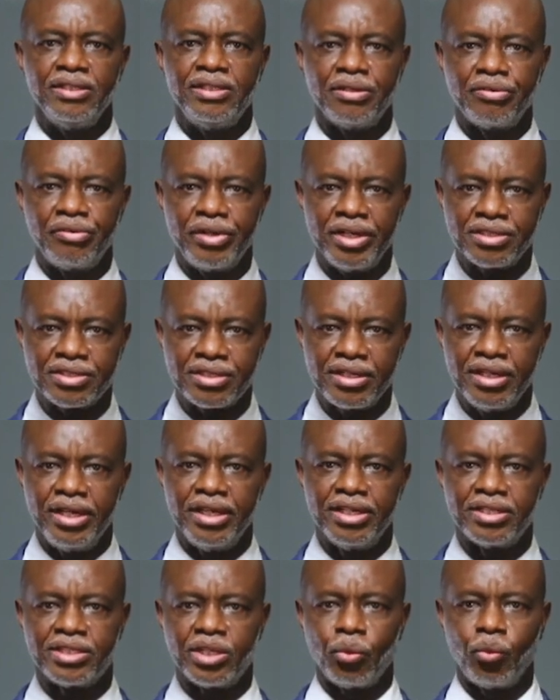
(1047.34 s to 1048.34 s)
The rest
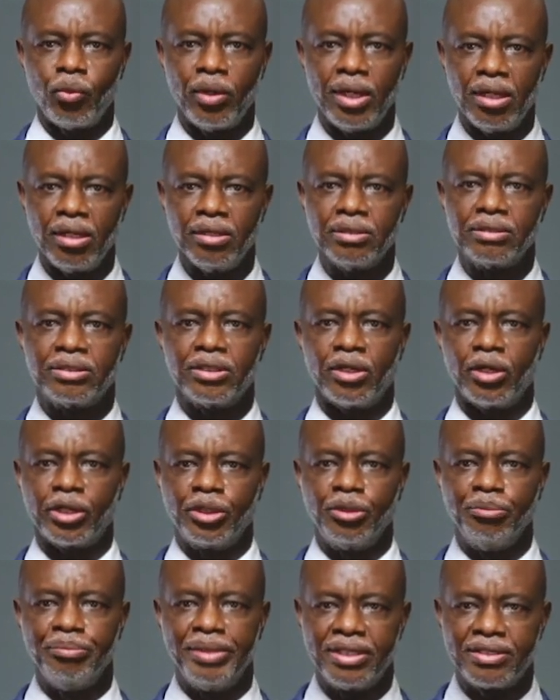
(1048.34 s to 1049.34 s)
is a
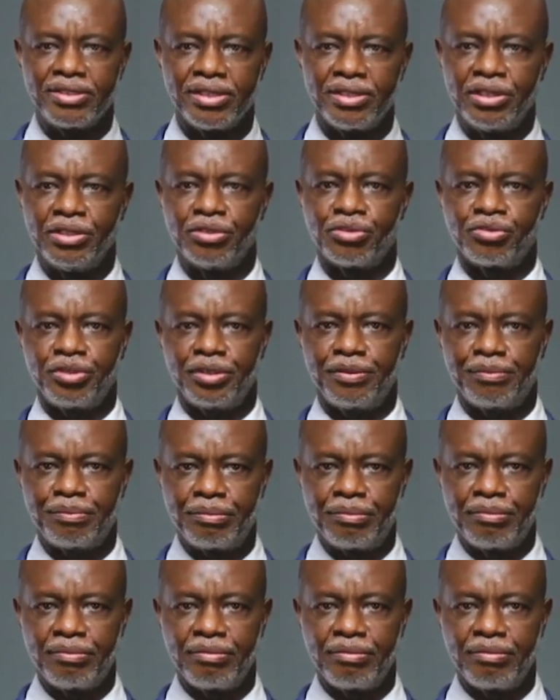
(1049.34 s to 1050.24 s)
well-documented history.